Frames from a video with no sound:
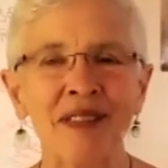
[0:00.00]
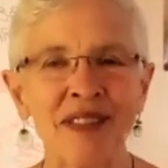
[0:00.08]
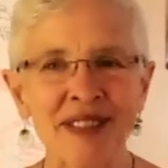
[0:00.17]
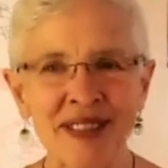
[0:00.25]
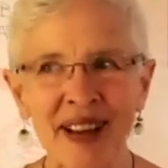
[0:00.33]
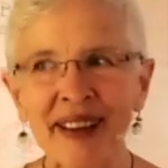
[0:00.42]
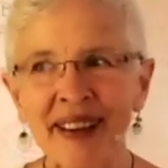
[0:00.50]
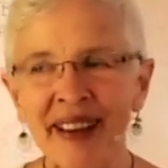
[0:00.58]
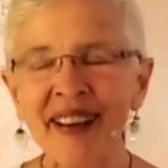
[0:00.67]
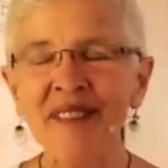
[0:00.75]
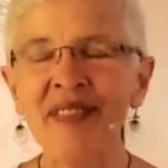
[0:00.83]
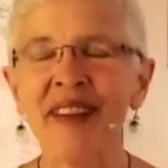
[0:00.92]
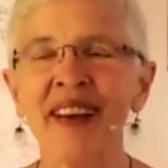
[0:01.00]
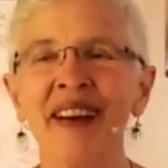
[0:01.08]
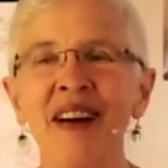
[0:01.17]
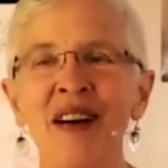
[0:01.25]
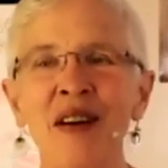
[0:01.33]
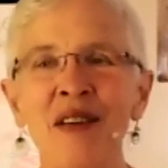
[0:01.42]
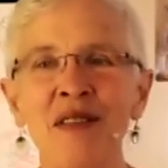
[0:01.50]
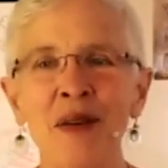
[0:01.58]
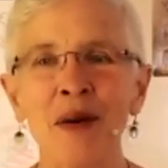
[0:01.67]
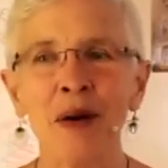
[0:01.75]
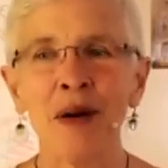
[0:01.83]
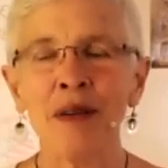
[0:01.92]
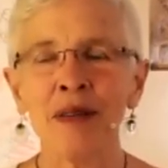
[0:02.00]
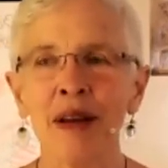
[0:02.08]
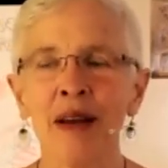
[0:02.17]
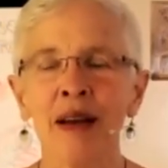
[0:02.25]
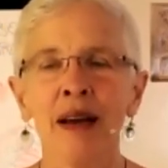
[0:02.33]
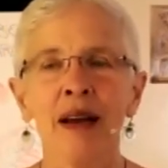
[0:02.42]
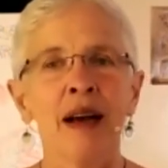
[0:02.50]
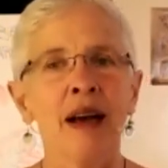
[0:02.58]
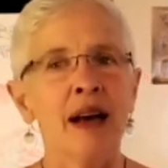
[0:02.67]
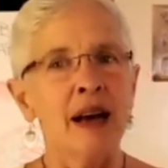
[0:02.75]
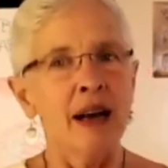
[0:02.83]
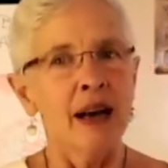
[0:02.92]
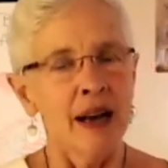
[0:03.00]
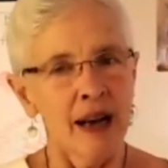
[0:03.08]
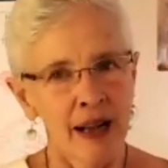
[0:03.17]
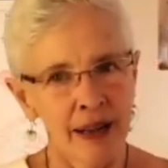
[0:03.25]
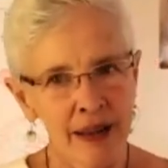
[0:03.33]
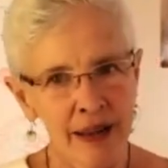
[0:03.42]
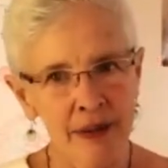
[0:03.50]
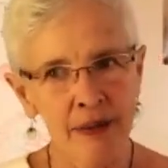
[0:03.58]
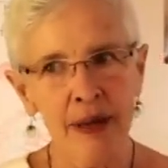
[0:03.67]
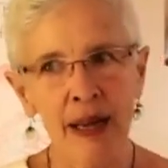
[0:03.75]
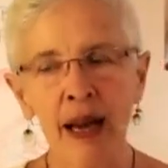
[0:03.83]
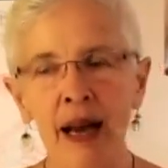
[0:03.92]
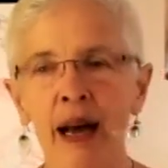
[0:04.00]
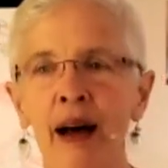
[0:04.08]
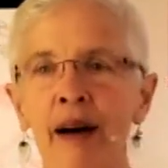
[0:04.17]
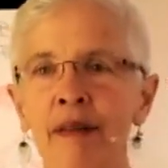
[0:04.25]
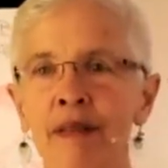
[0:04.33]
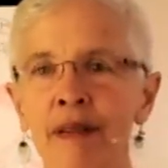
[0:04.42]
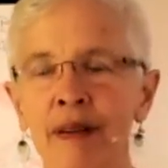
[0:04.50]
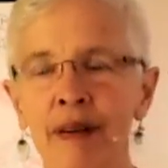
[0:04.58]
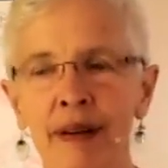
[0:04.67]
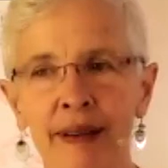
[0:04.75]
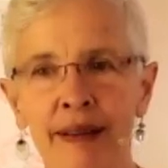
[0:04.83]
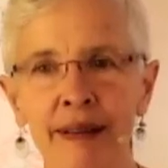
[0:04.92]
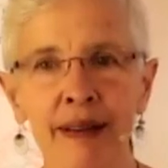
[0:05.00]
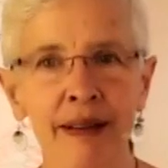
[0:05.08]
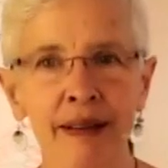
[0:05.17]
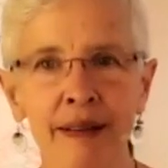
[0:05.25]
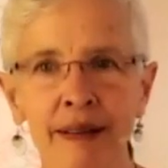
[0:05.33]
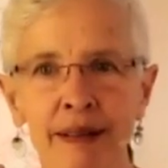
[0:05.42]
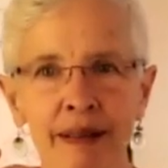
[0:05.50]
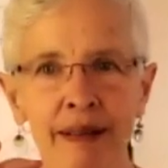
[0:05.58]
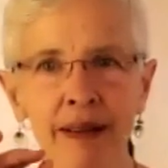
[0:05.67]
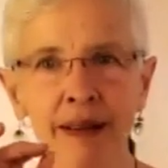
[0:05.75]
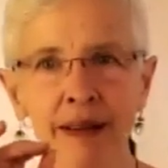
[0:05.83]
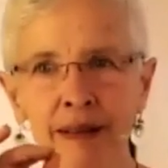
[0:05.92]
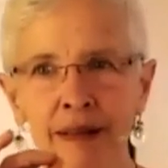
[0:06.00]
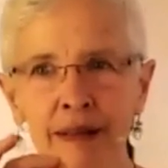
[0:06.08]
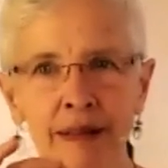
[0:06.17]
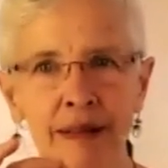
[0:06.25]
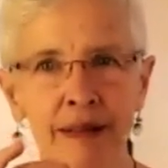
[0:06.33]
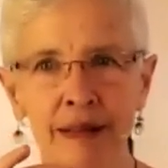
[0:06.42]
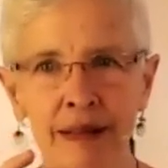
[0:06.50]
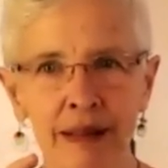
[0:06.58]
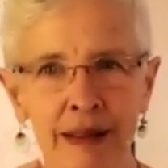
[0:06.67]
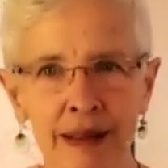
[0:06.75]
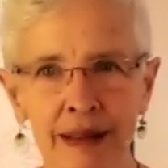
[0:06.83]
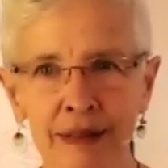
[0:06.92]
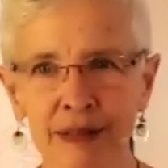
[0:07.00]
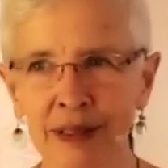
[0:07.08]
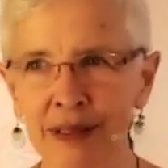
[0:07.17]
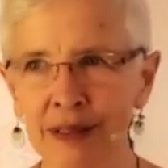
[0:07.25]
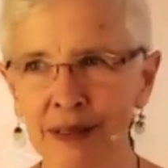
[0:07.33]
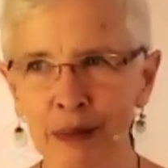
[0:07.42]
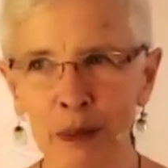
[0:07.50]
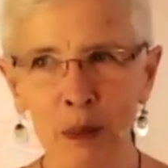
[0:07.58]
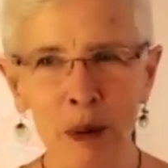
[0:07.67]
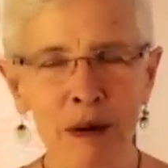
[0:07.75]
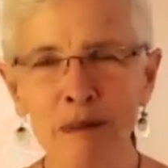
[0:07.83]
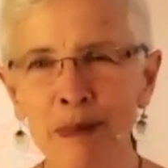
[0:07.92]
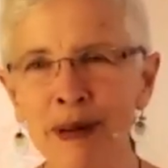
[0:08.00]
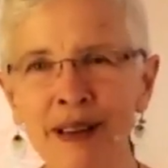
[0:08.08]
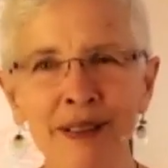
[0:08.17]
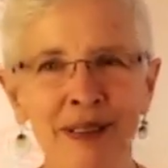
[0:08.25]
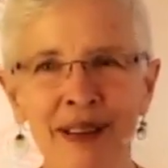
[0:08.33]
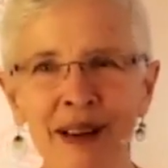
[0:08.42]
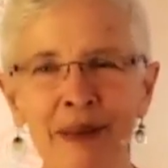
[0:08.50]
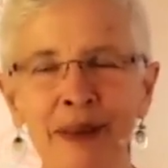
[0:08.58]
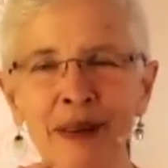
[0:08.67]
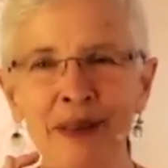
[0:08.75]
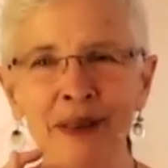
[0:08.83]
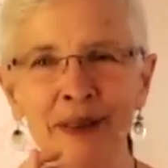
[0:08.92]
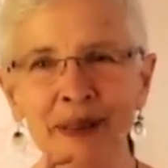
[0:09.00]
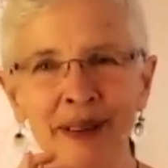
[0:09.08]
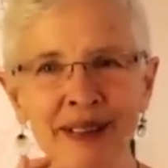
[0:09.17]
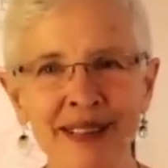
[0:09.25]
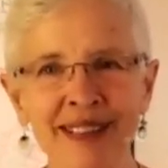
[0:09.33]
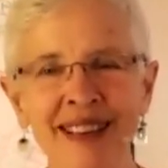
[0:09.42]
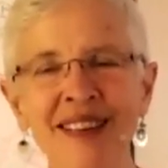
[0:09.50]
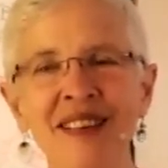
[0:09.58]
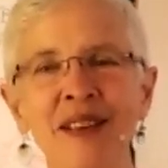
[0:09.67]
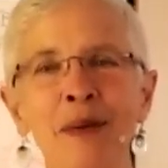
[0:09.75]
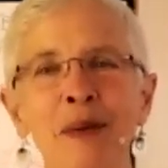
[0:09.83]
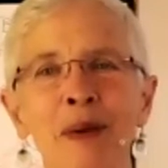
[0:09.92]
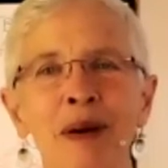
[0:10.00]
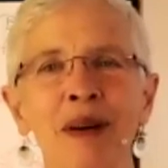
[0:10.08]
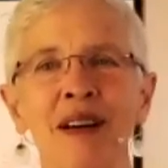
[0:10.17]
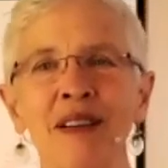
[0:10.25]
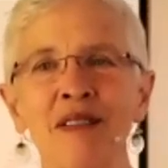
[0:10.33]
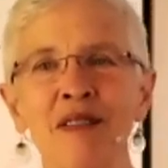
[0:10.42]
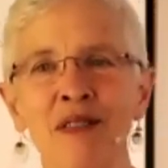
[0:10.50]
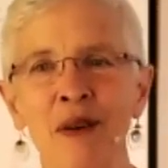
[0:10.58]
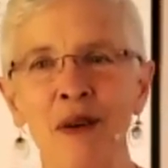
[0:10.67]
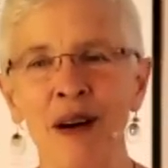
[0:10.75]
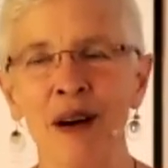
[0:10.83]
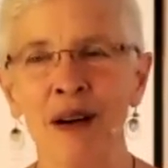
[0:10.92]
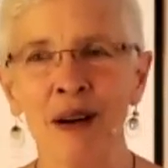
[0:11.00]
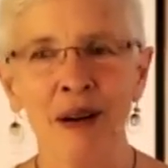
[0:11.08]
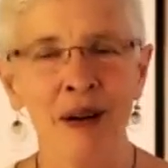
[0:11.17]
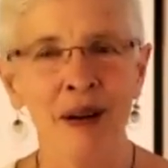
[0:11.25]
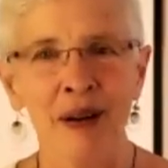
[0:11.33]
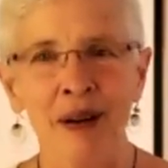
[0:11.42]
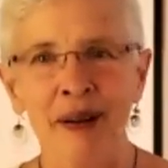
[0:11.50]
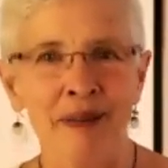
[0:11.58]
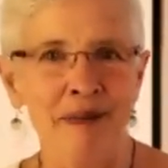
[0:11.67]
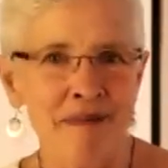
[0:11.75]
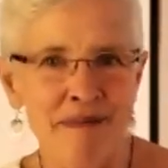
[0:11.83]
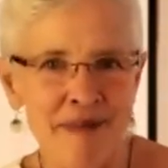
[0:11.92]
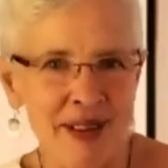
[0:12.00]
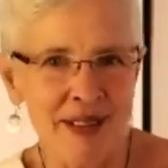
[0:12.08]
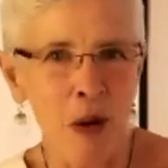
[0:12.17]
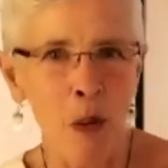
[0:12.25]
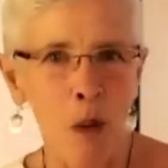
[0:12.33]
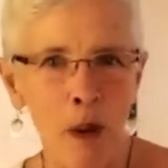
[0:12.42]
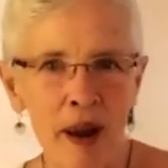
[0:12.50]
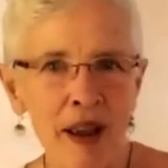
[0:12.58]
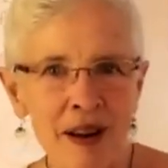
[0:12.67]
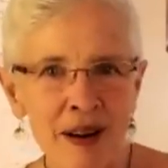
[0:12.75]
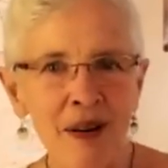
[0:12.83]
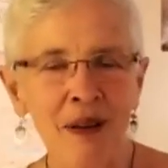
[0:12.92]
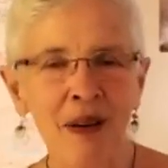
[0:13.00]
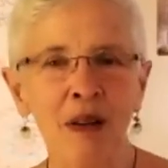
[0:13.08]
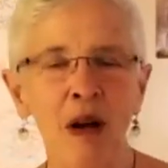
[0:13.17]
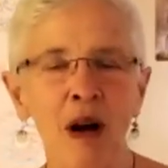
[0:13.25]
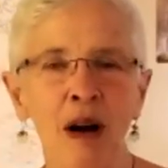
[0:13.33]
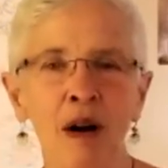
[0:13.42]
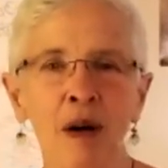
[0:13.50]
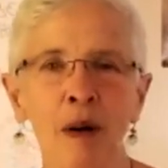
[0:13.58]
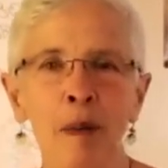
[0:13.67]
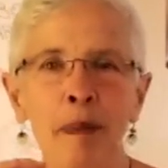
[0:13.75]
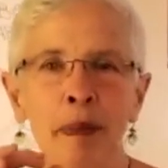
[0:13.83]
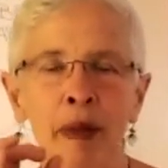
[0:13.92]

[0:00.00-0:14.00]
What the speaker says: of study. of course. And then we have, and this is, if there's one picture that I want you to continue to work on for this whole week or longer,